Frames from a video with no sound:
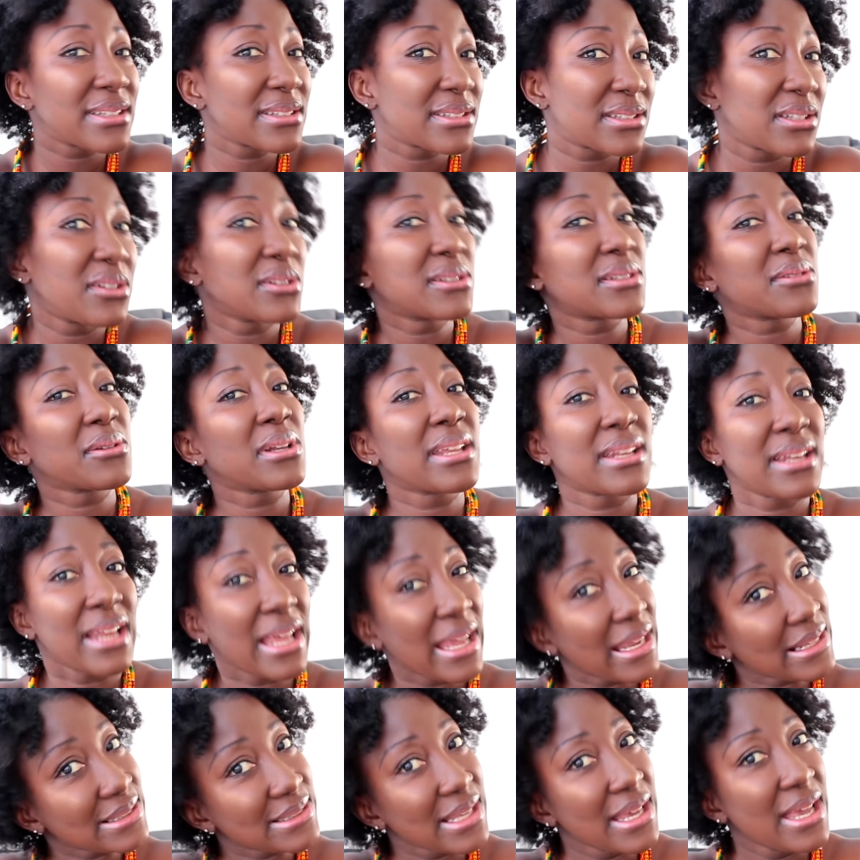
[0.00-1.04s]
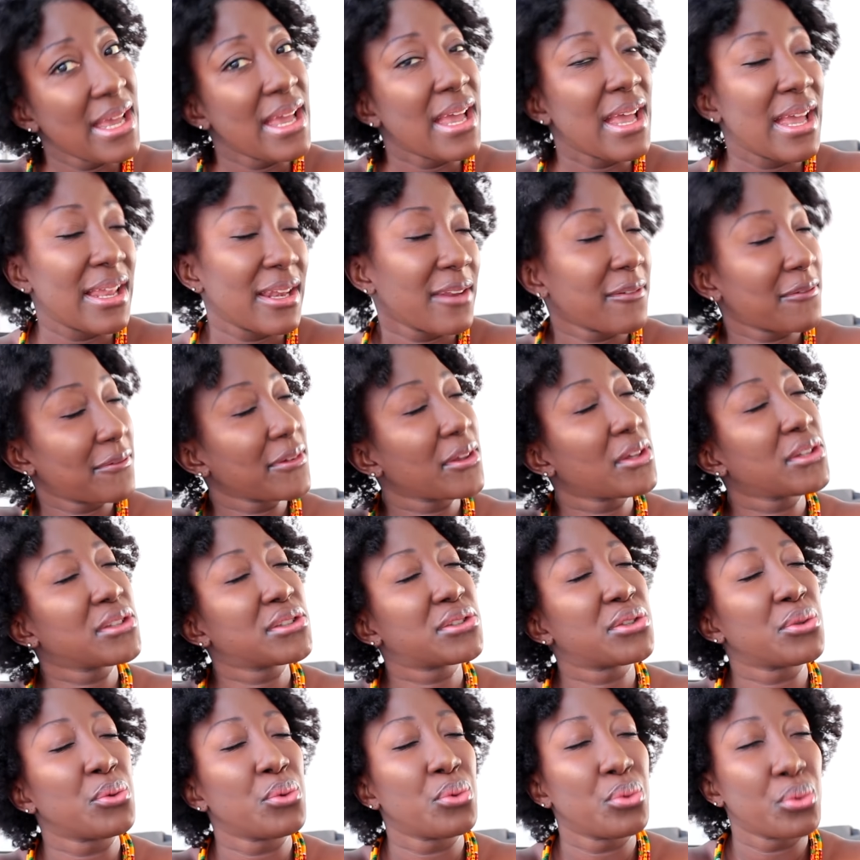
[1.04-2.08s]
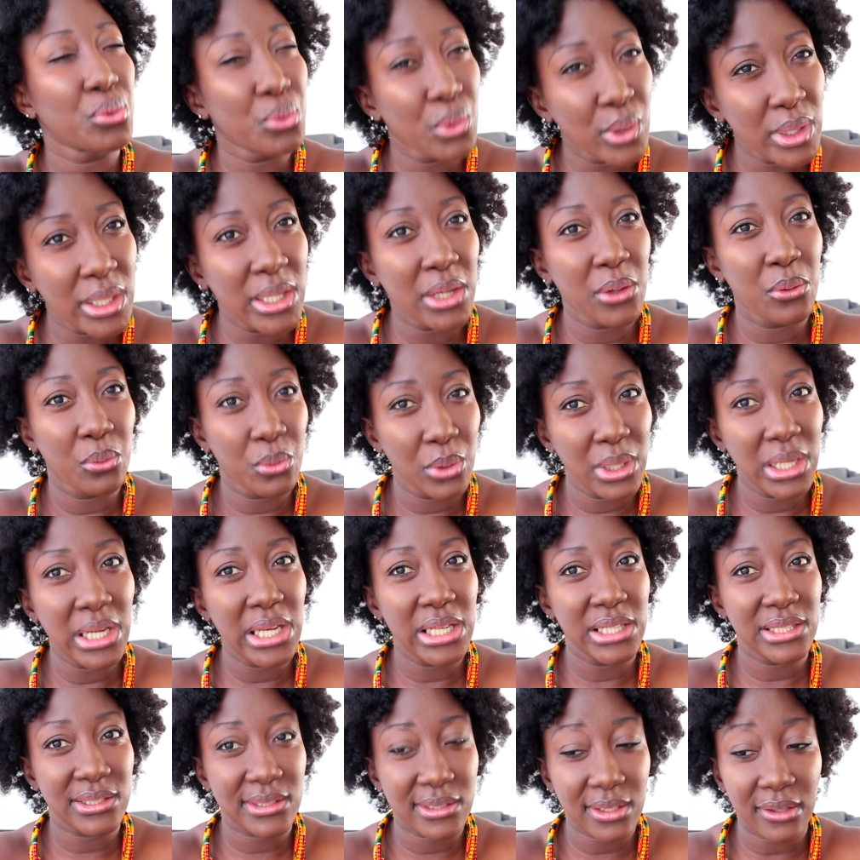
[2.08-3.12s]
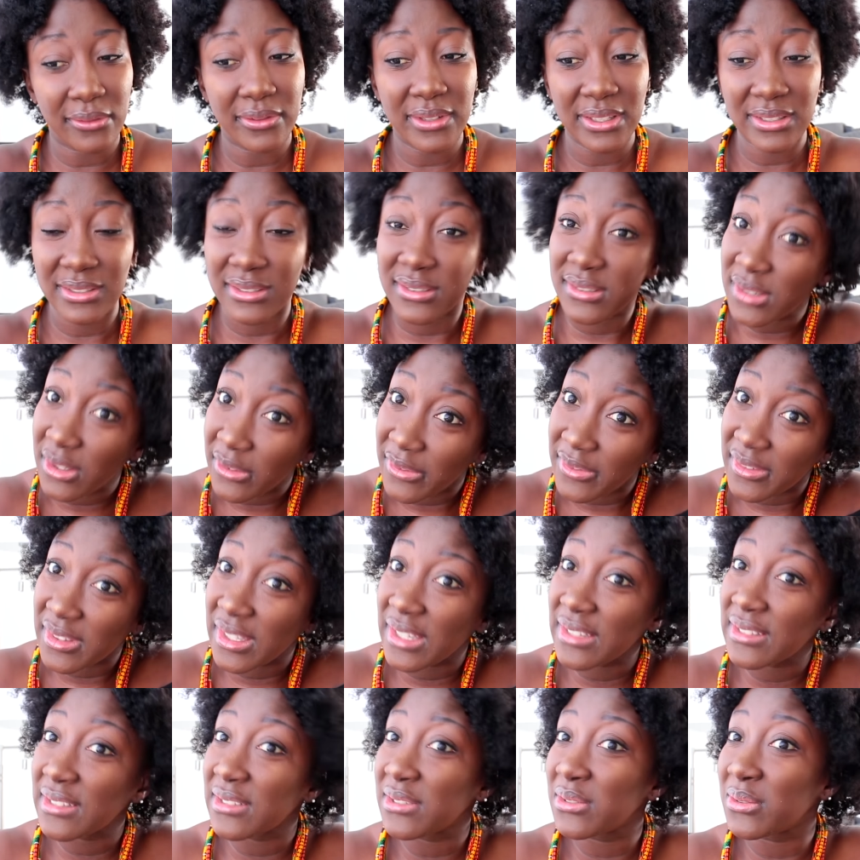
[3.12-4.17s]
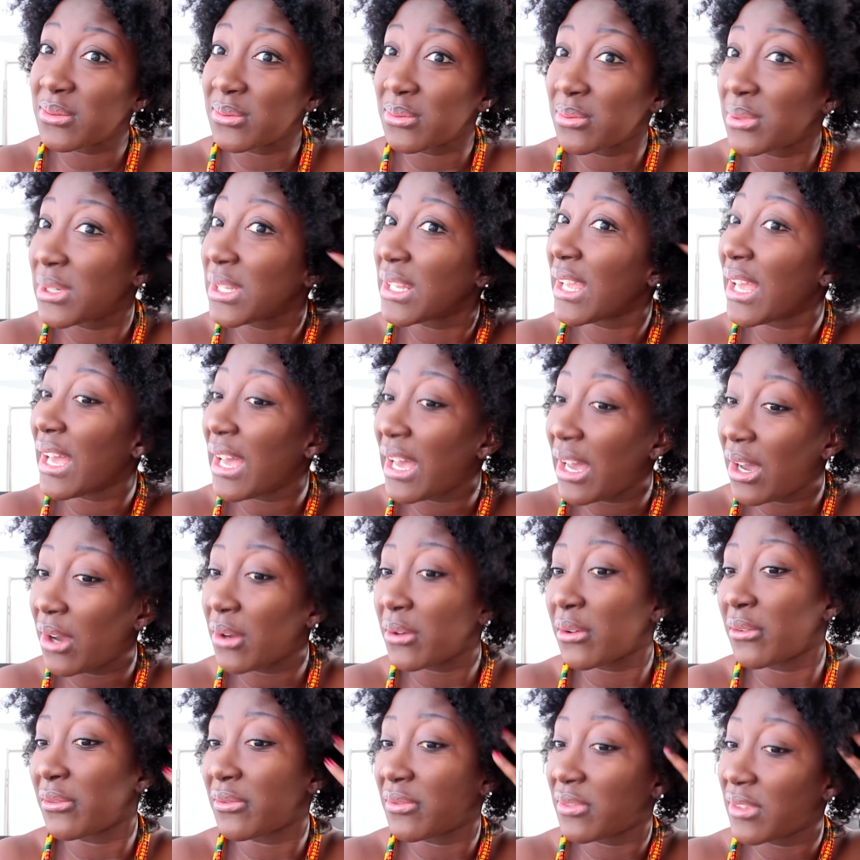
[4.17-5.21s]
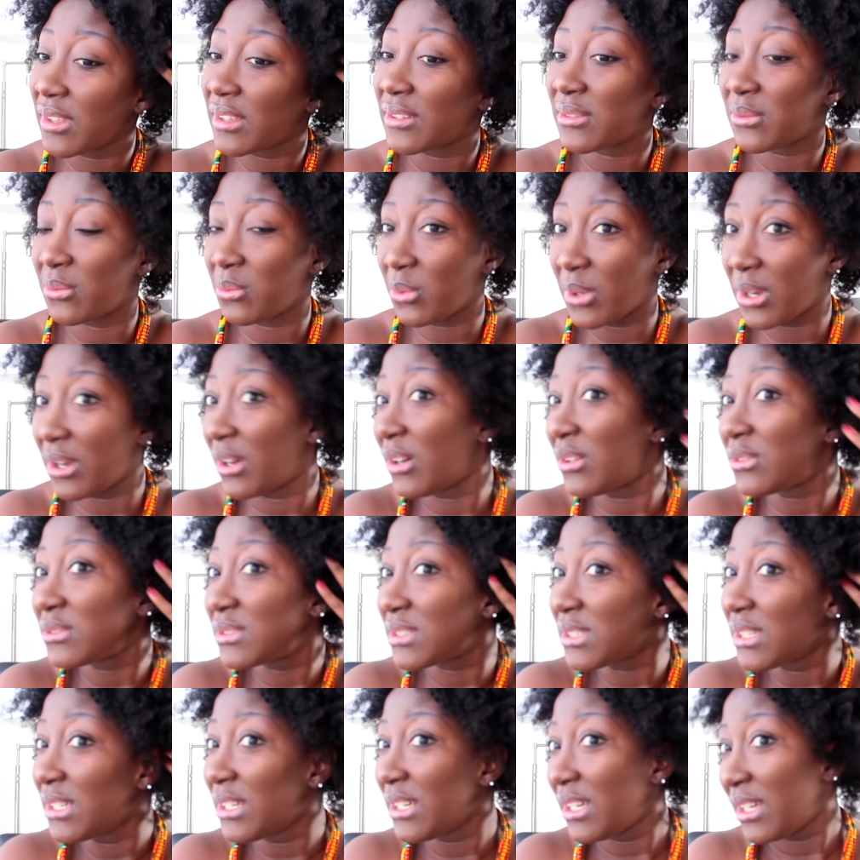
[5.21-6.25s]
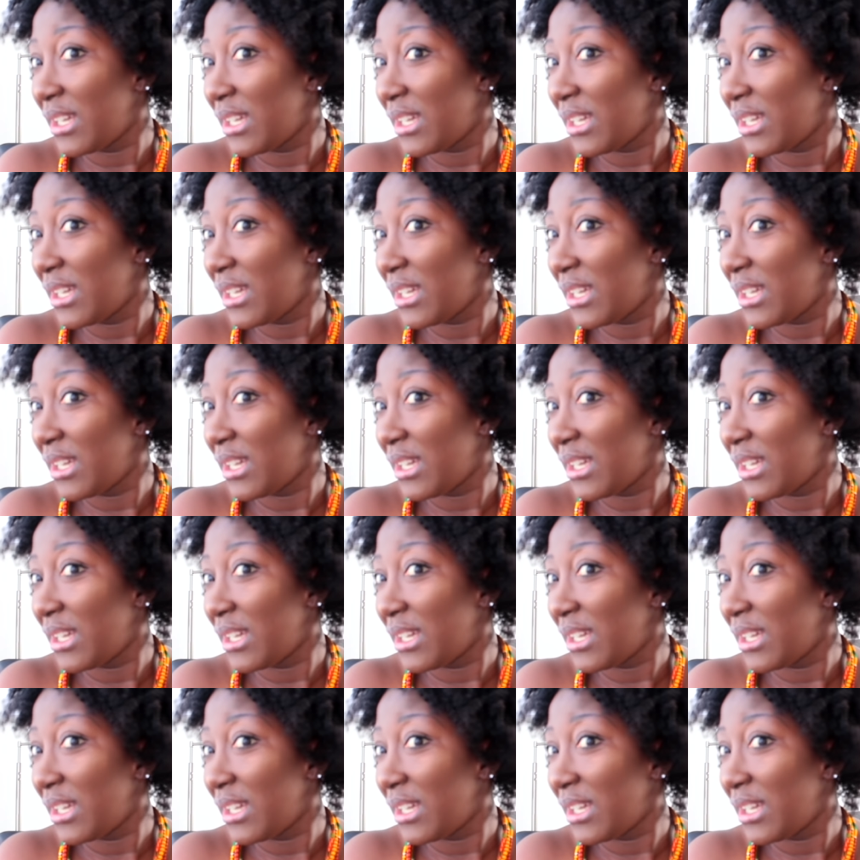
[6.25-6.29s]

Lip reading: It looks really nice and it feels really, really soft. The softness is really out of this world.